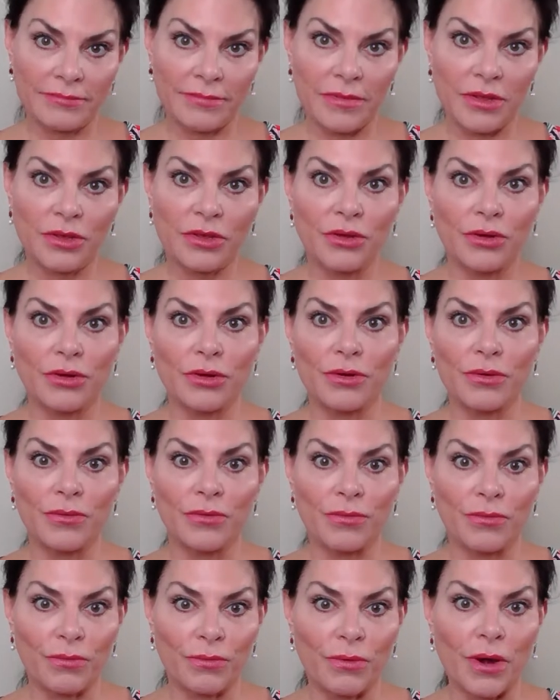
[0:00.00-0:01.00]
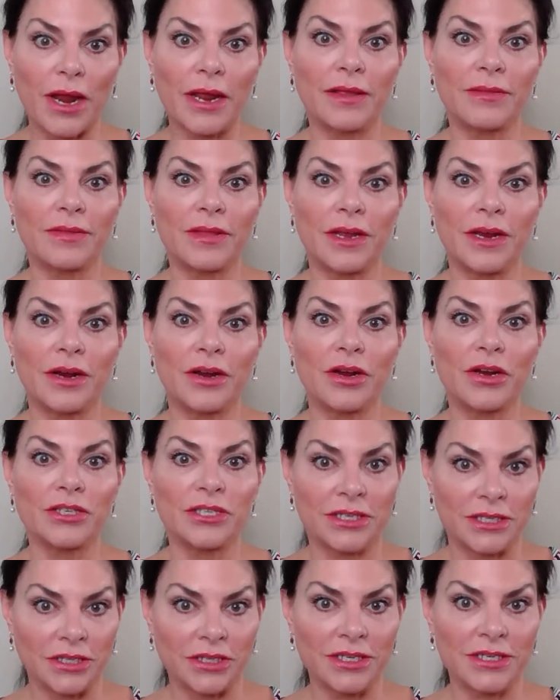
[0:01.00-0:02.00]
you're right there, still
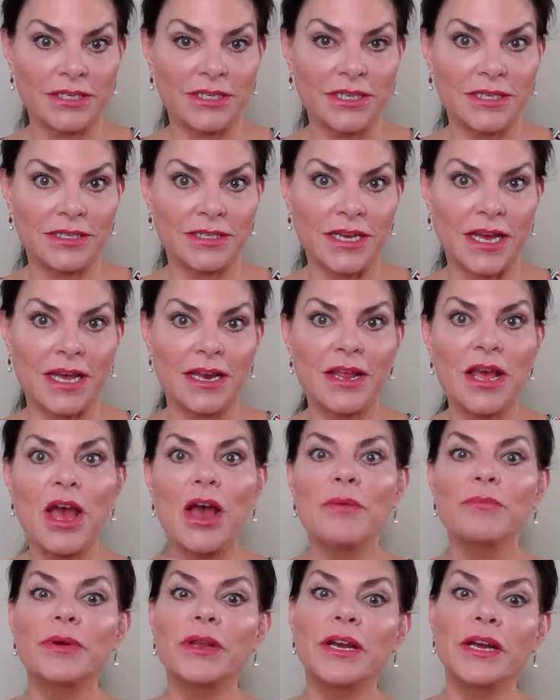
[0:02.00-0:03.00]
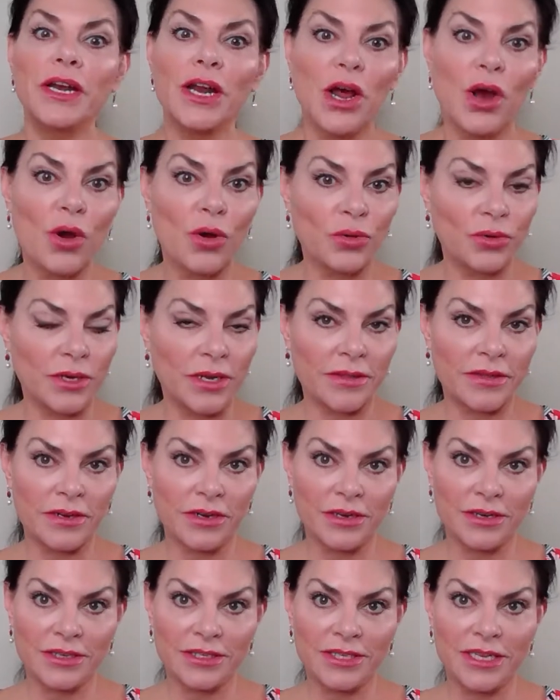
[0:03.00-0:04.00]
at Seaside, but in a whole nother little
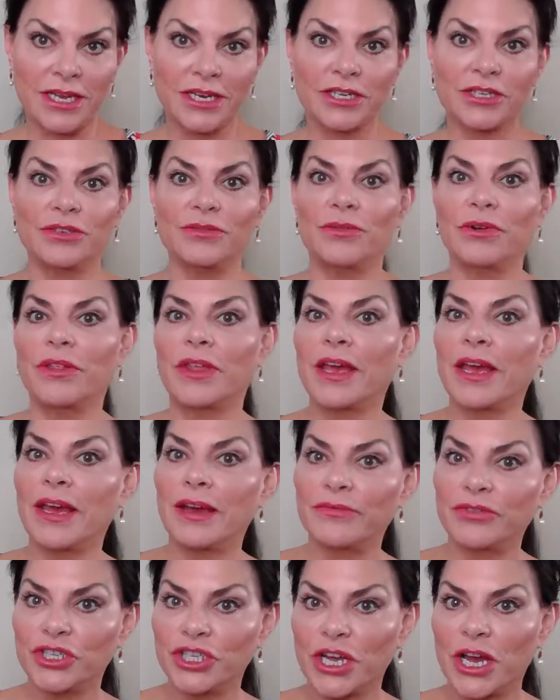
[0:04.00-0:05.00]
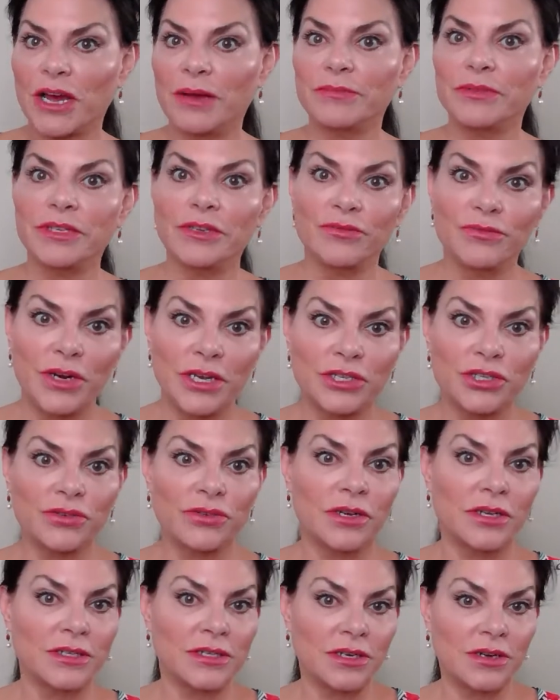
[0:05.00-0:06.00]
section where they have shops and restaurants
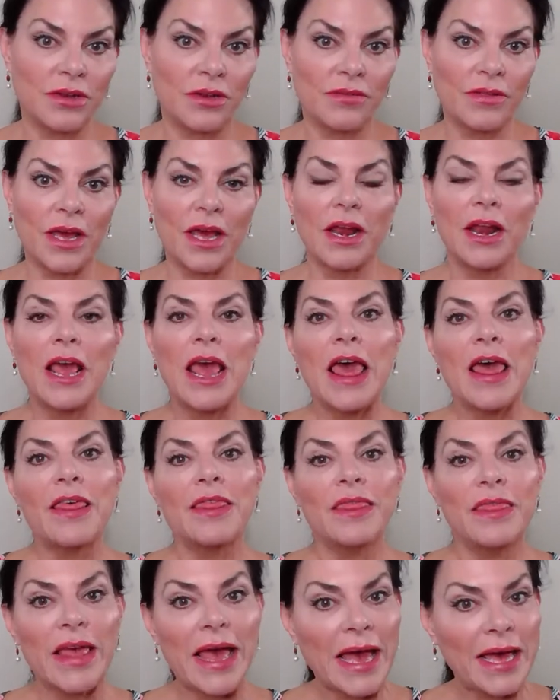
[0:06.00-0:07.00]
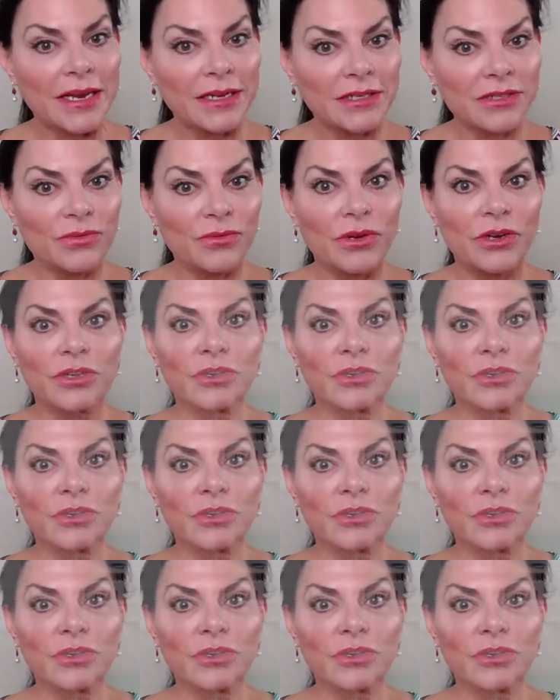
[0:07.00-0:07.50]
and all that. That is where you'll